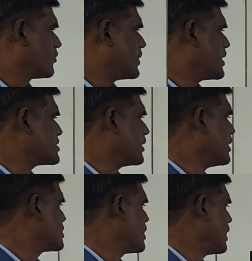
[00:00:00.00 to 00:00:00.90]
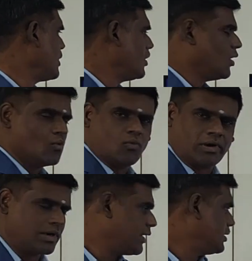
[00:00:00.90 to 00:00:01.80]
that is initially
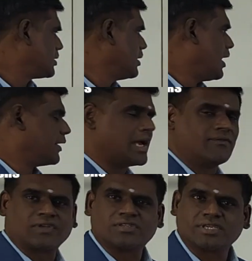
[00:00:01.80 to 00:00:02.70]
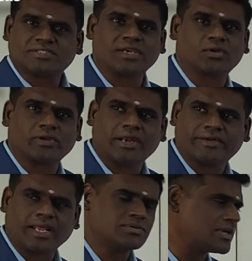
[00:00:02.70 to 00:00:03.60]
one length and after stretching to
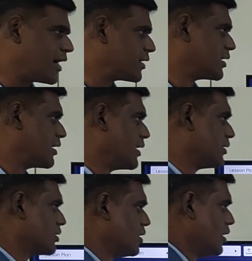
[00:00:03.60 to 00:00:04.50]
n times another length.